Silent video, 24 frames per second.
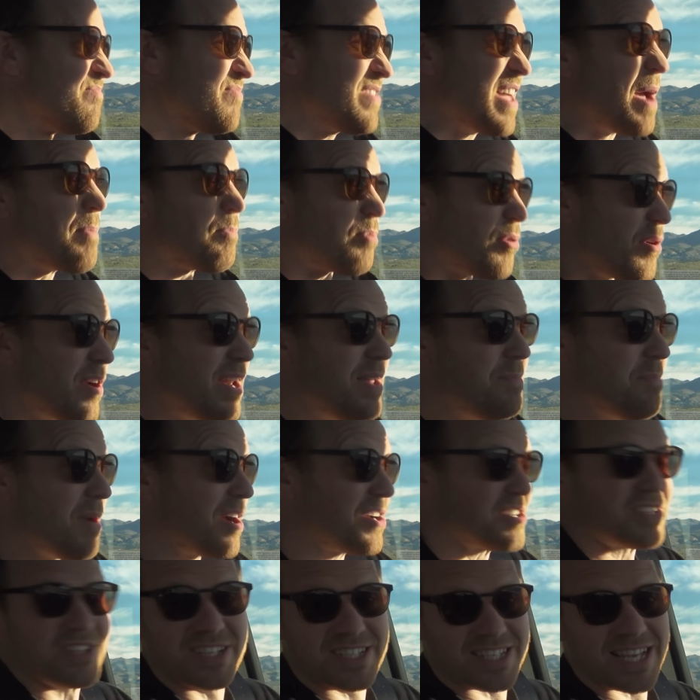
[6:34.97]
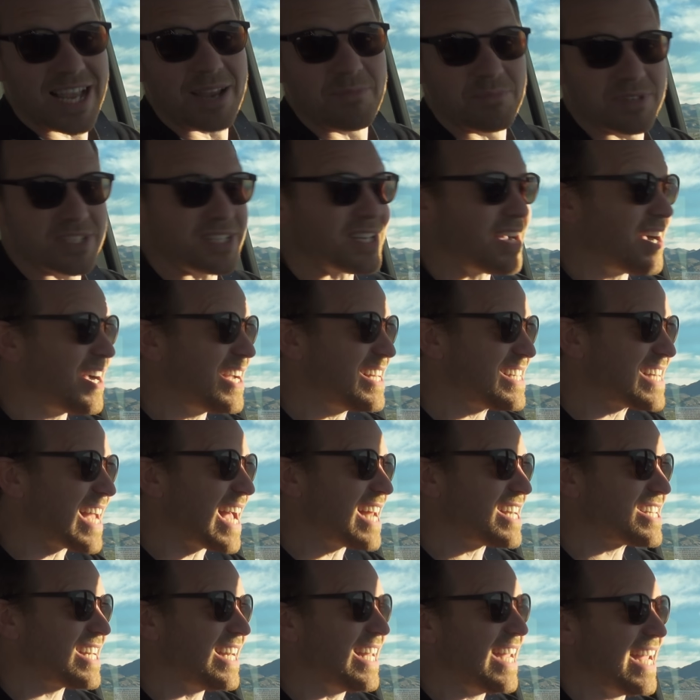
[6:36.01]
they're pretty much the same size
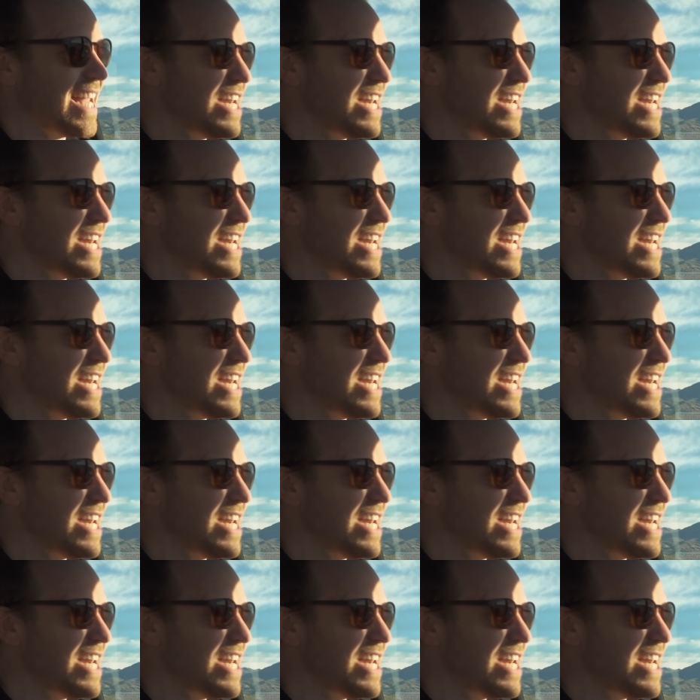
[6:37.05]
actually.